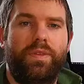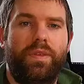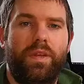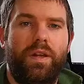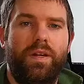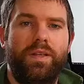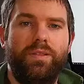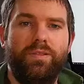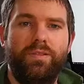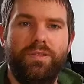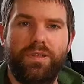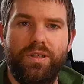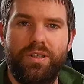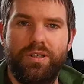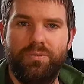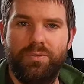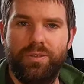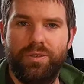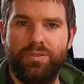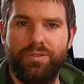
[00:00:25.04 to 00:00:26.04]
I used
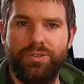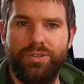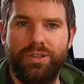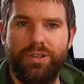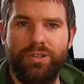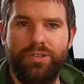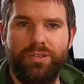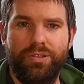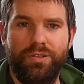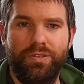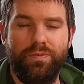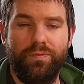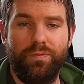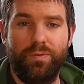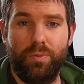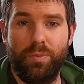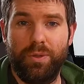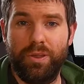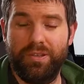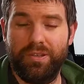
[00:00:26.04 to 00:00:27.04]
Arduino JSON
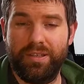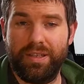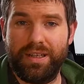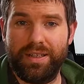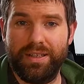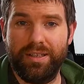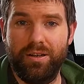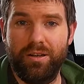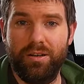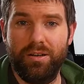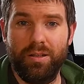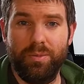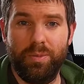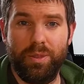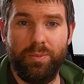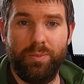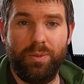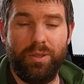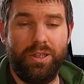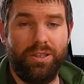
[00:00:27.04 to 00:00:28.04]
for basically all
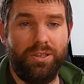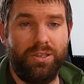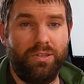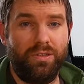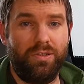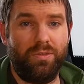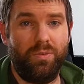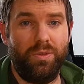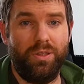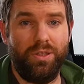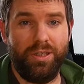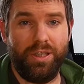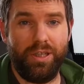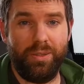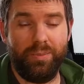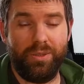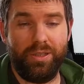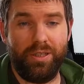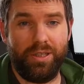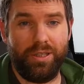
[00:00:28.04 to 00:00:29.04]
my projects where an
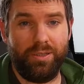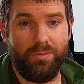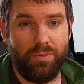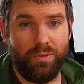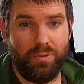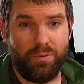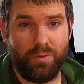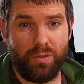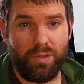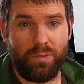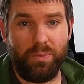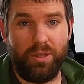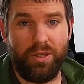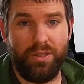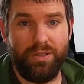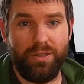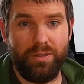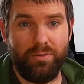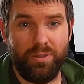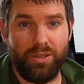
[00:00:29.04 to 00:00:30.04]
API was
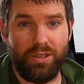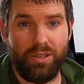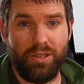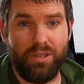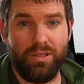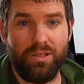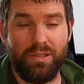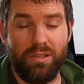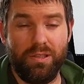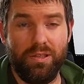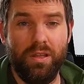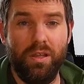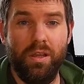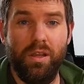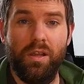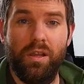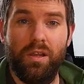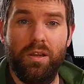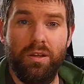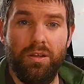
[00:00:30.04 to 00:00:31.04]
responding with JSON,
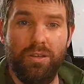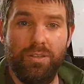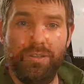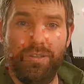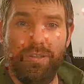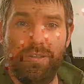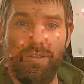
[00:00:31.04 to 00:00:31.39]
other